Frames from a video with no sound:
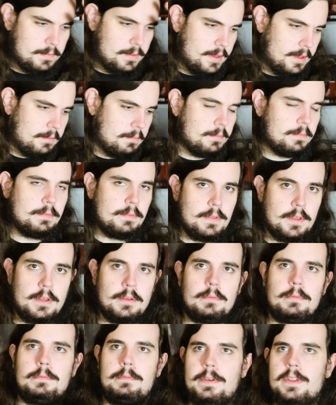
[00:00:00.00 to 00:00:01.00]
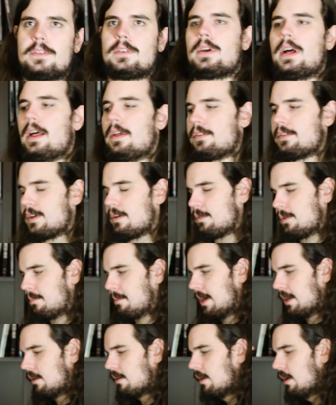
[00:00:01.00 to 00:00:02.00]
the the physical health stuff has
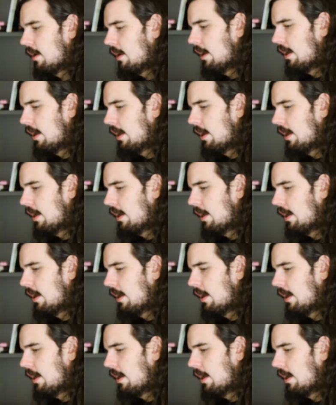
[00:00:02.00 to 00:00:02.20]
been